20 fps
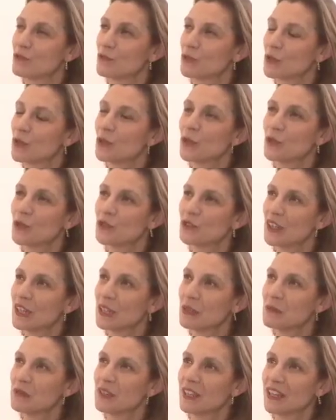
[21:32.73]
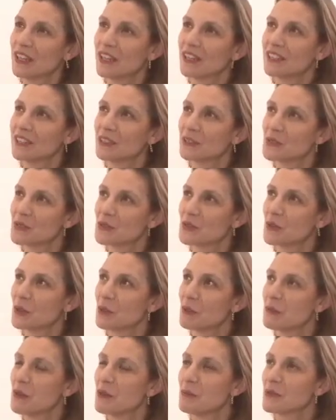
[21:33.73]
for a long time they hang. Also,
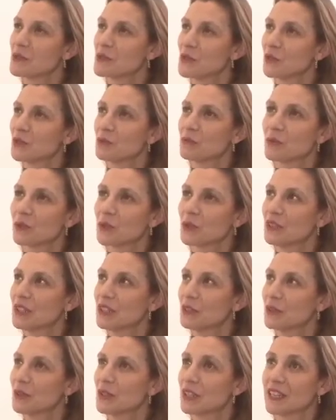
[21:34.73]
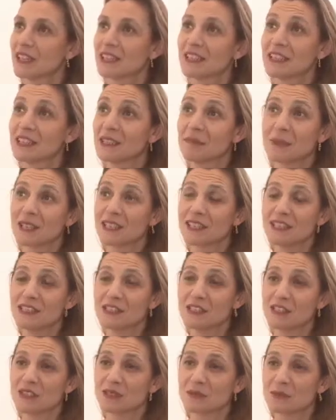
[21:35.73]
I remember a certain point they were hanging in my
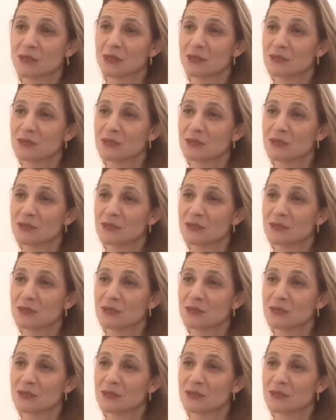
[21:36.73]
kitchen,